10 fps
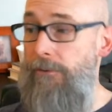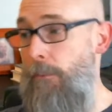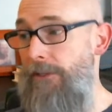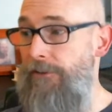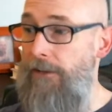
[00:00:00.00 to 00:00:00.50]

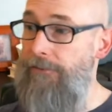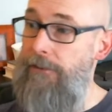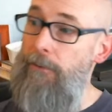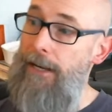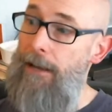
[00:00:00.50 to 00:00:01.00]
so we shall
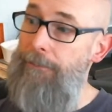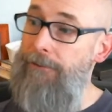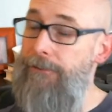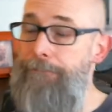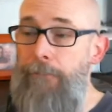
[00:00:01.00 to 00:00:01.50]
see what
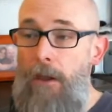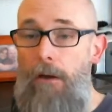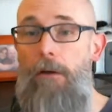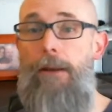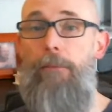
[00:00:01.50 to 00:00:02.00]
happens.
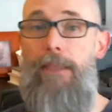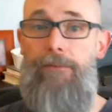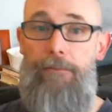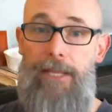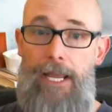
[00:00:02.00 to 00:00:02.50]
All right. Well,
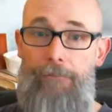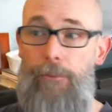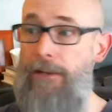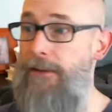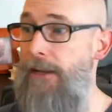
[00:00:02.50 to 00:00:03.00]
that's everything I had
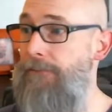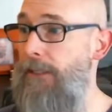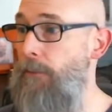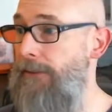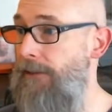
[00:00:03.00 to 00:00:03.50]
for today. If
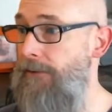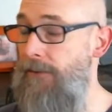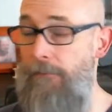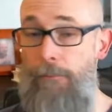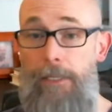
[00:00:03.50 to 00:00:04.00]
anyone needs
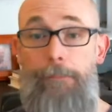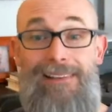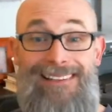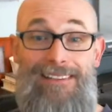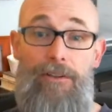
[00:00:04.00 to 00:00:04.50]
anything from me,
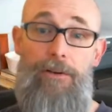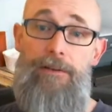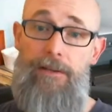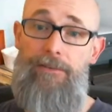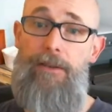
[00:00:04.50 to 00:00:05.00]
please go
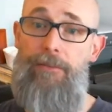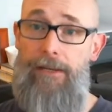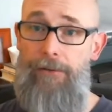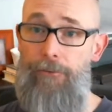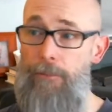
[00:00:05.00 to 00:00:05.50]
to
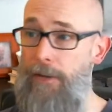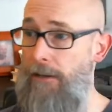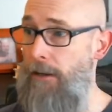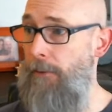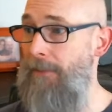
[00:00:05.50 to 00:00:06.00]

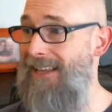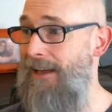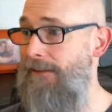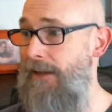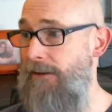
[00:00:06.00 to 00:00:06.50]
dsafinancialgroup.com. All my
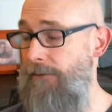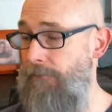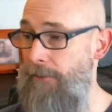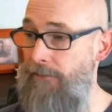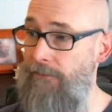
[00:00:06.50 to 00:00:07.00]
contact
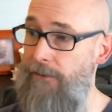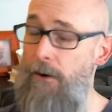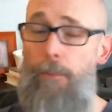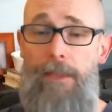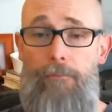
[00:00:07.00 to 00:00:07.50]
information is
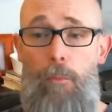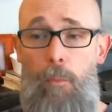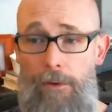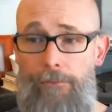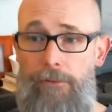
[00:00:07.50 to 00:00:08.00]
there. I hope you have a
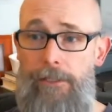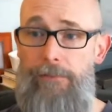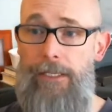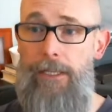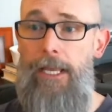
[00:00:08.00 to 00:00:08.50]
wonderful
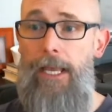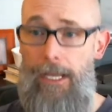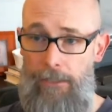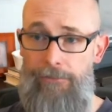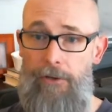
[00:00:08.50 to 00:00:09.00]
evening,
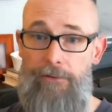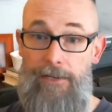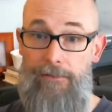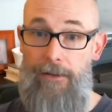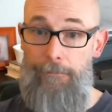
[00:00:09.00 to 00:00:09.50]
and I'll talk to
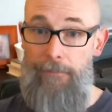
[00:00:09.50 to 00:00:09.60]
you next